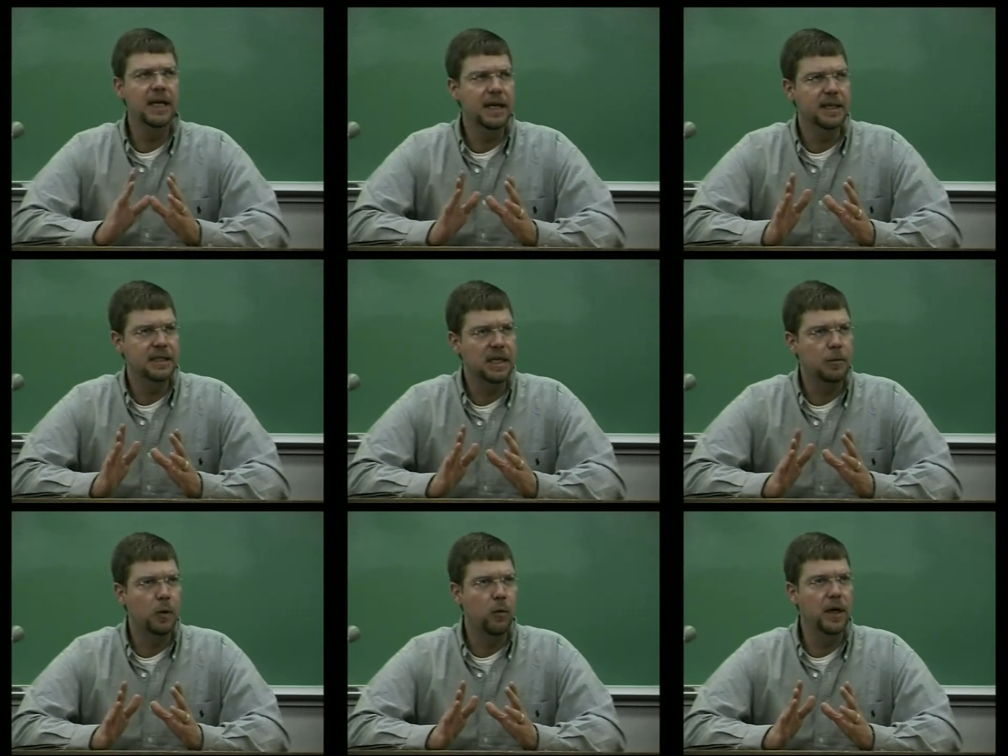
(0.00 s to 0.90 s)
needed
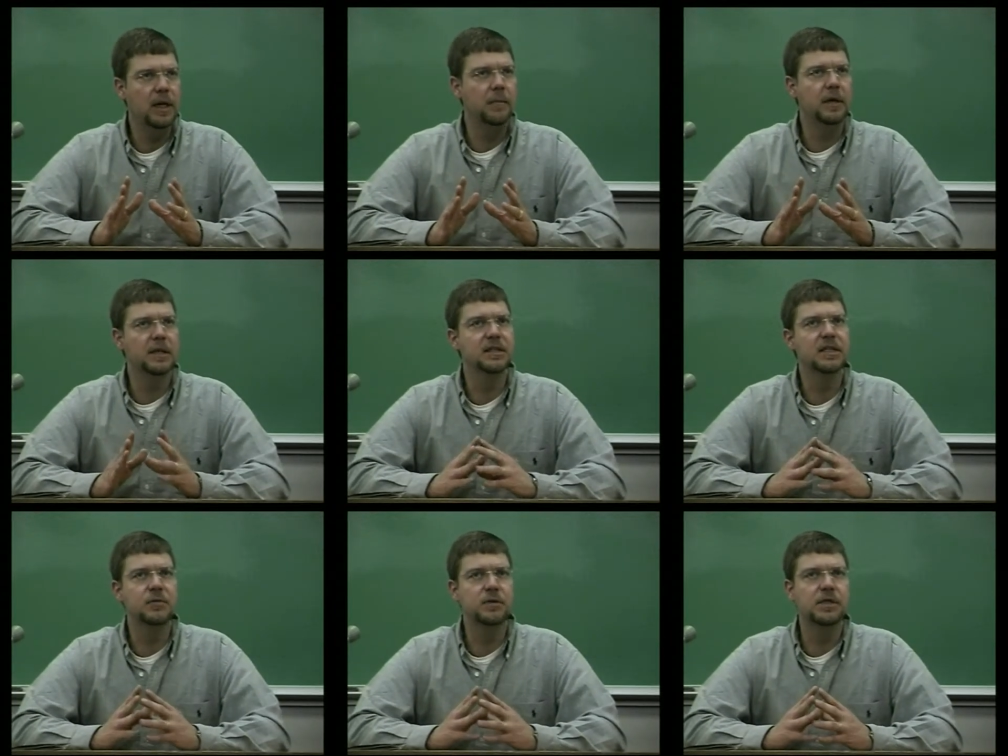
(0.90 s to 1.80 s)
Tim Queen because
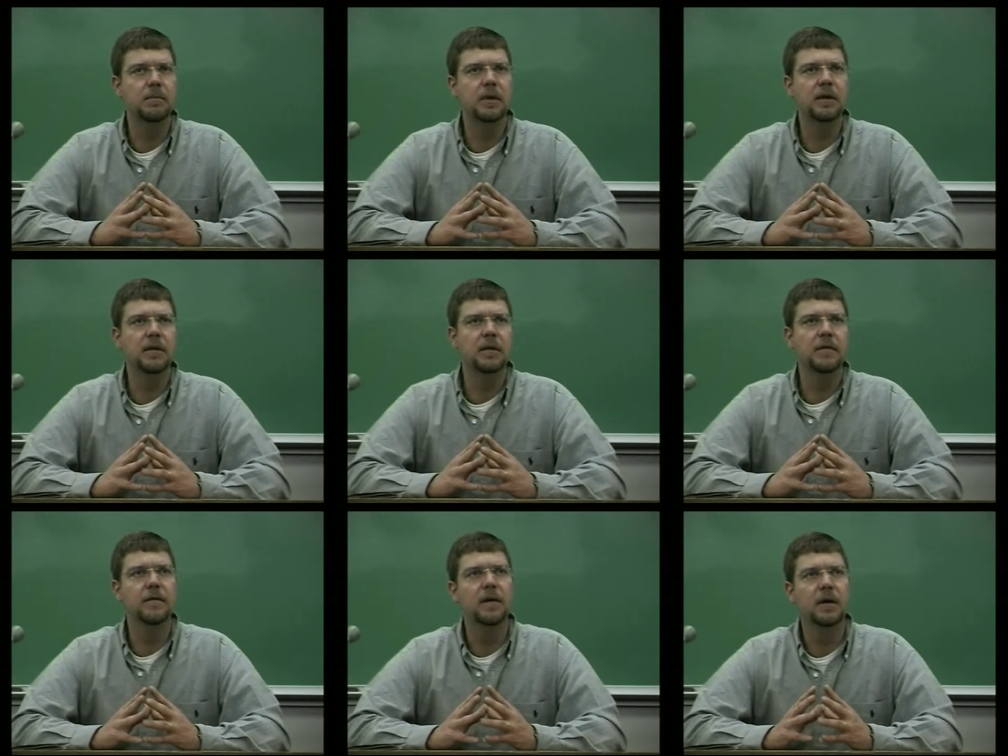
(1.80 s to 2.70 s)
this was the month
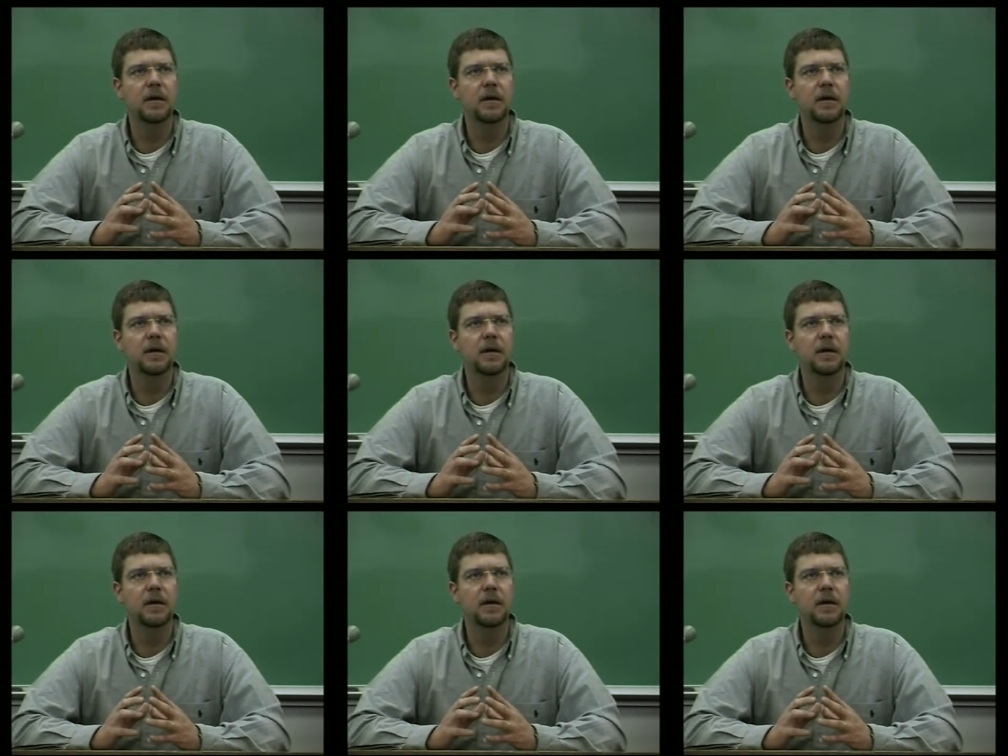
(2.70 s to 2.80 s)
of, uh,